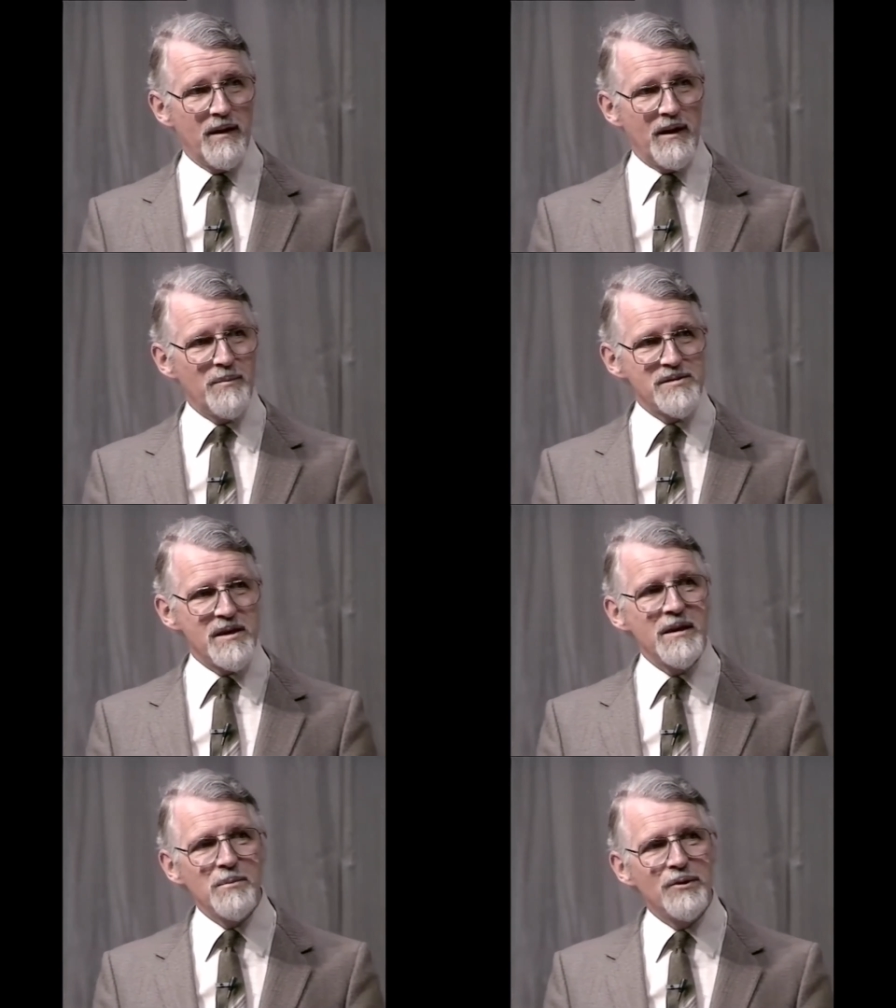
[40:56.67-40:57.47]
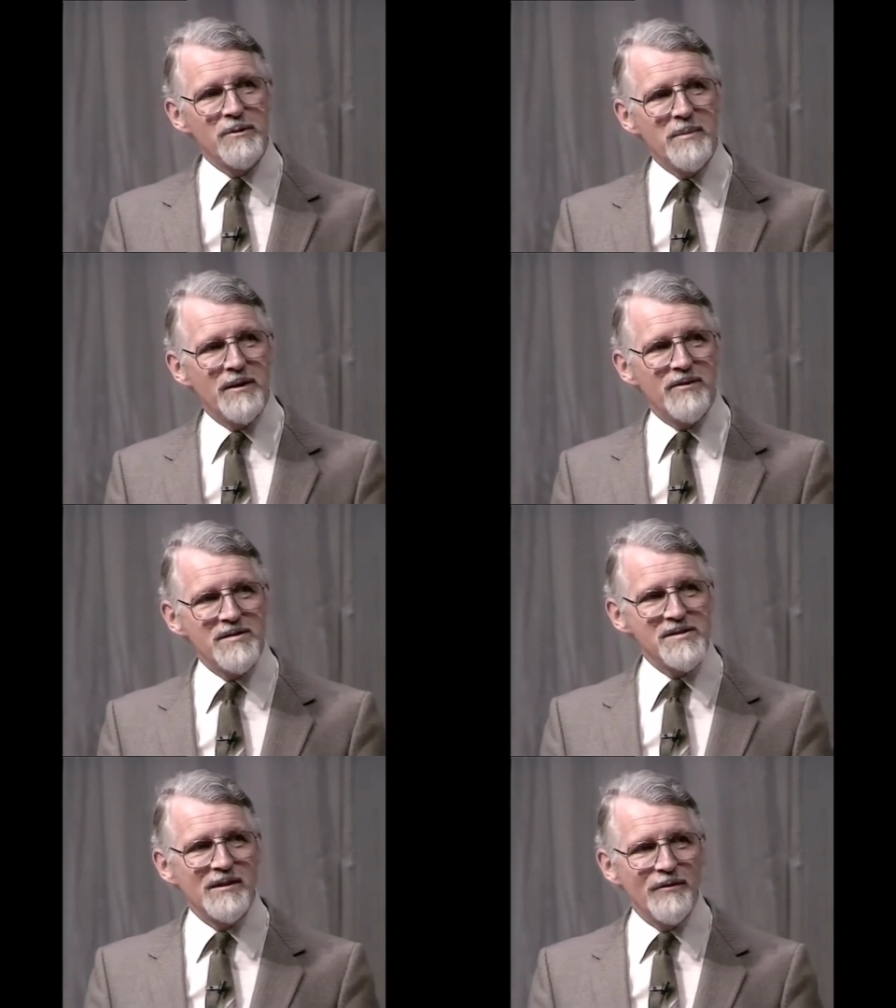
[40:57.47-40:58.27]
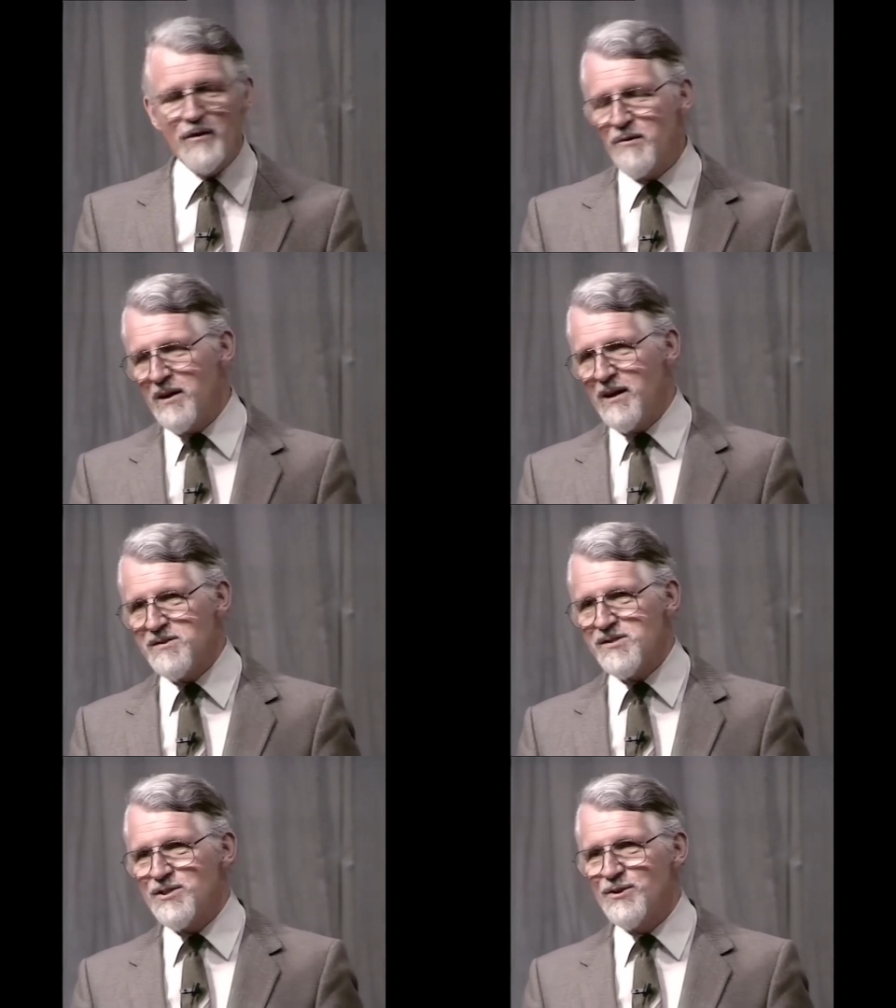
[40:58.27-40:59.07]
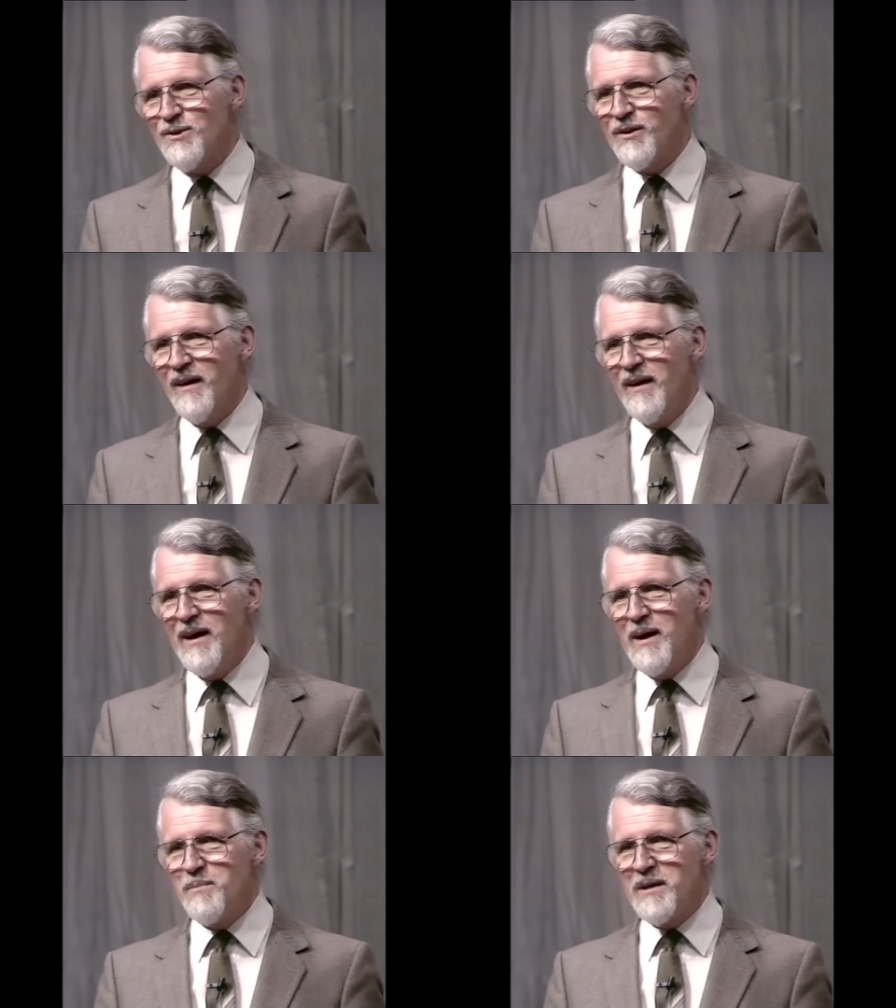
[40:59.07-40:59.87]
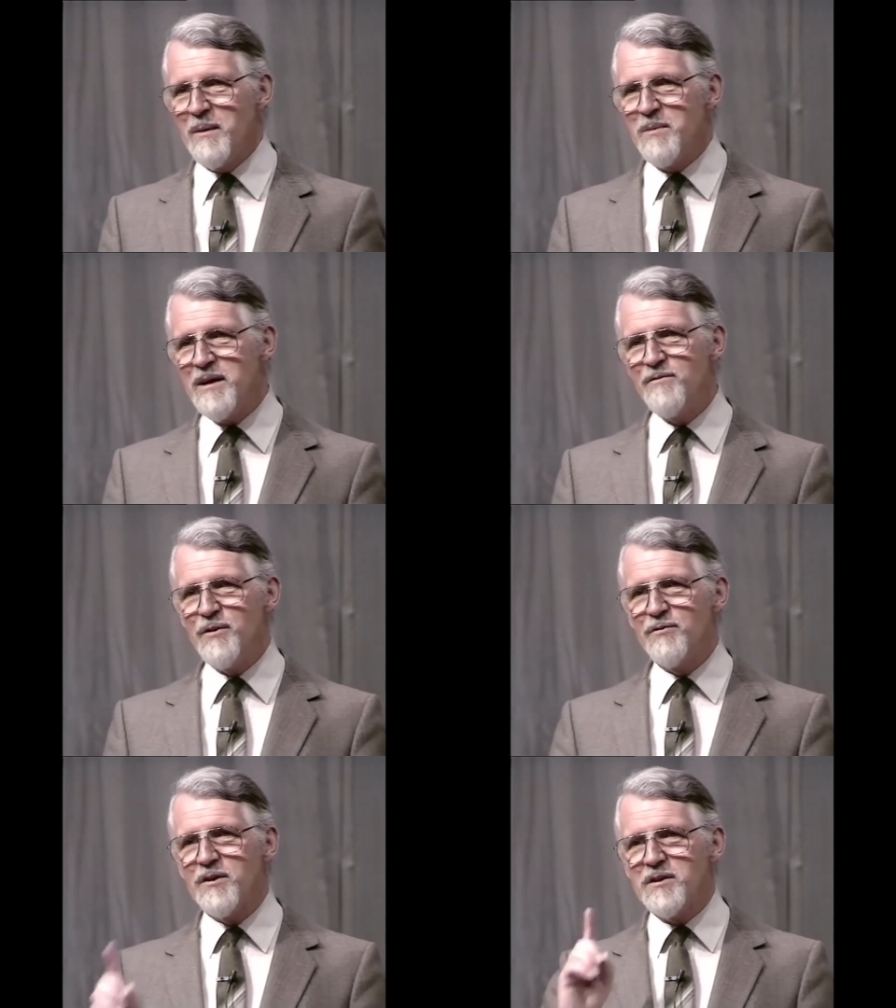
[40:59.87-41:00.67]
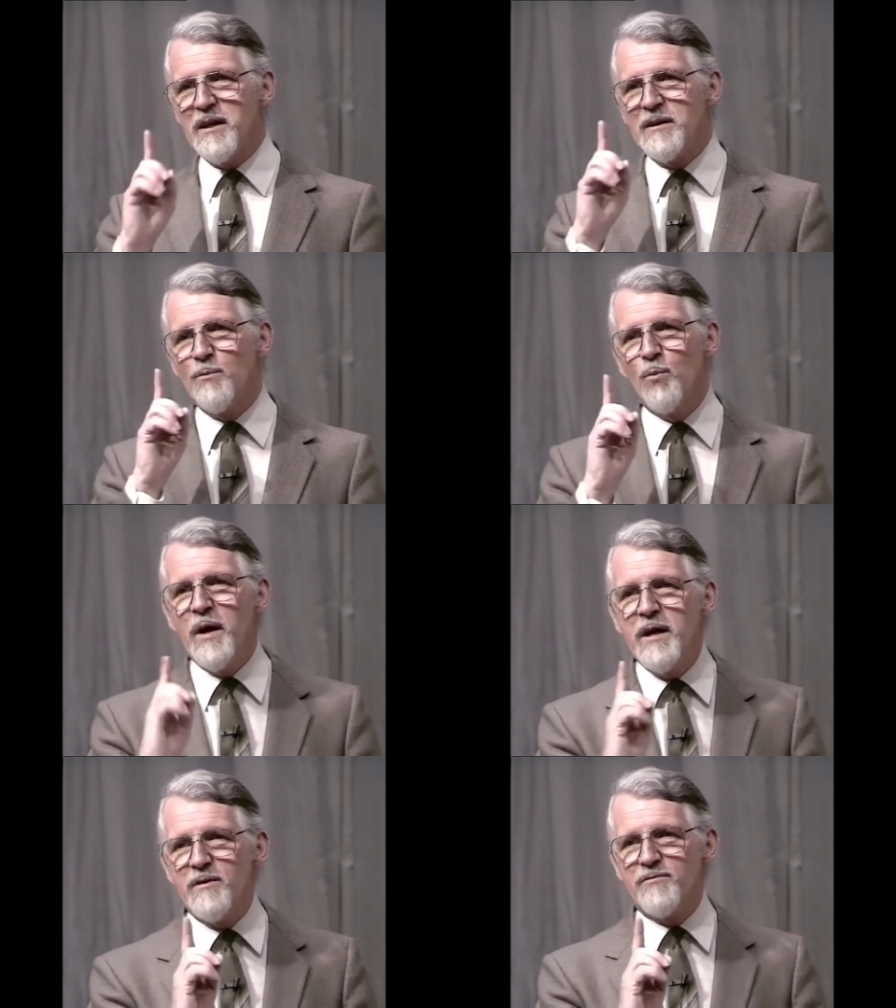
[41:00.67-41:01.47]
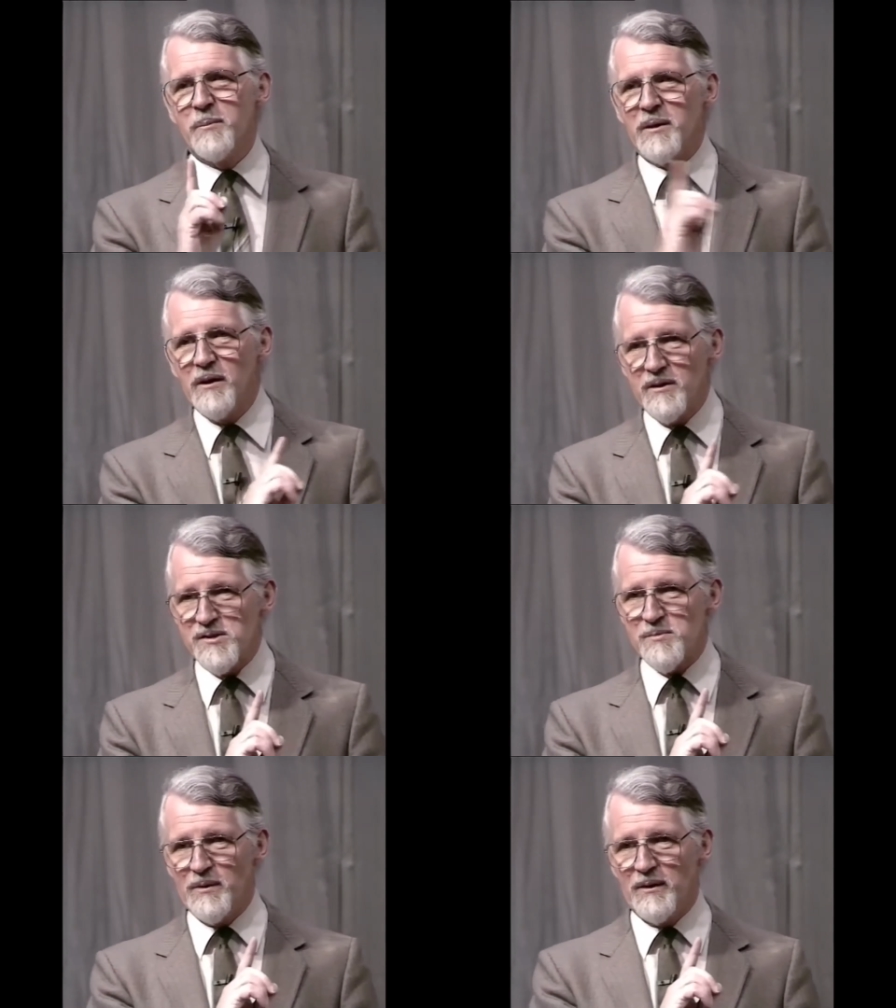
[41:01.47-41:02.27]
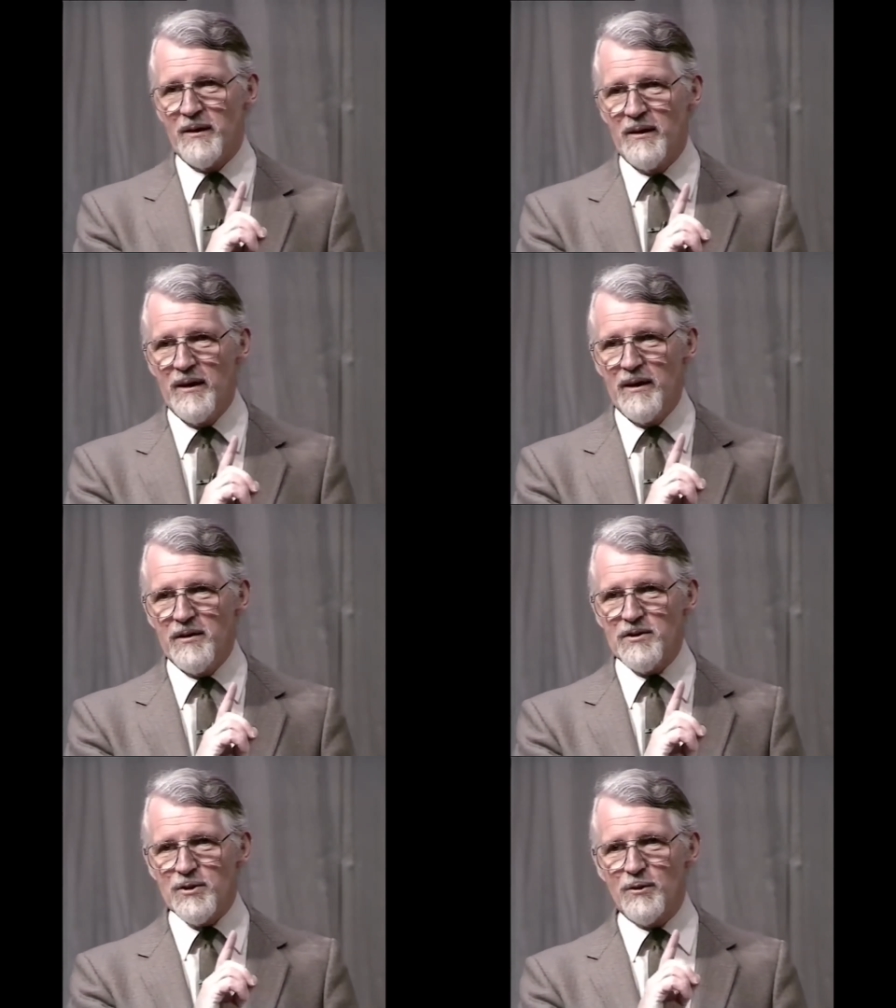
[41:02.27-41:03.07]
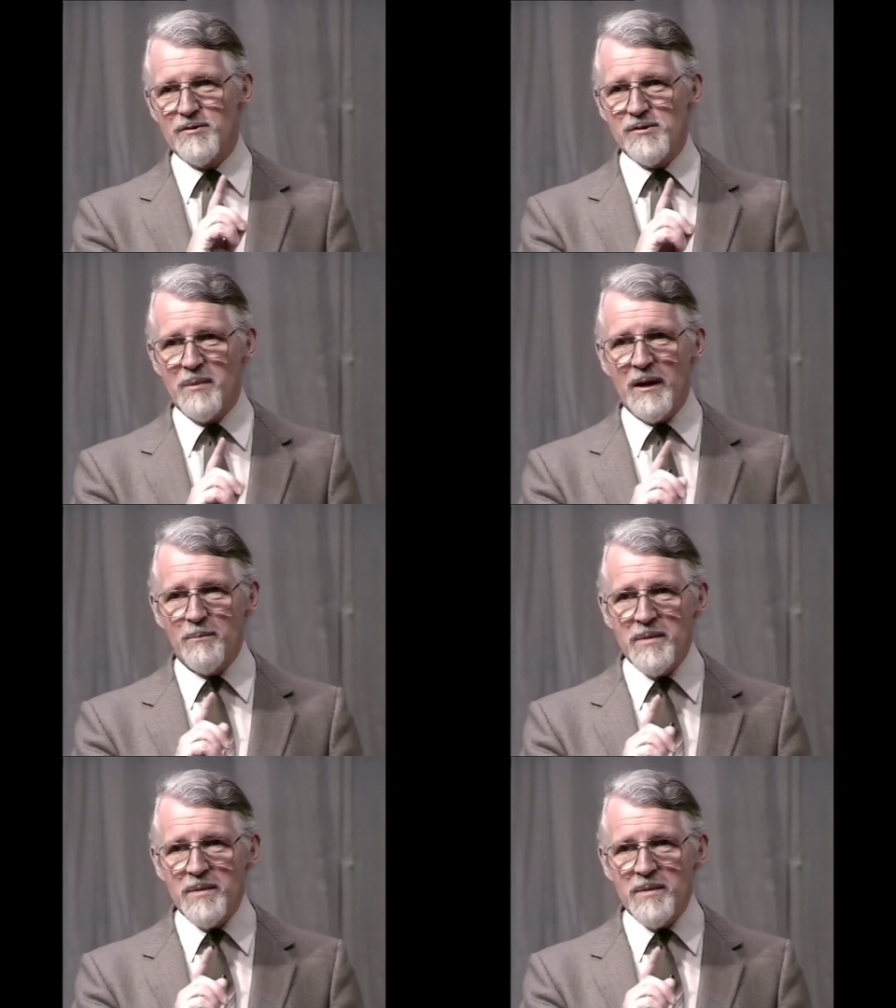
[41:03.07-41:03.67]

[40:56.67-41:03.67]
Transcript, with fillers: I'll be saying more about this in the very last talk, but I believe we've got to get away from a gospel that talks about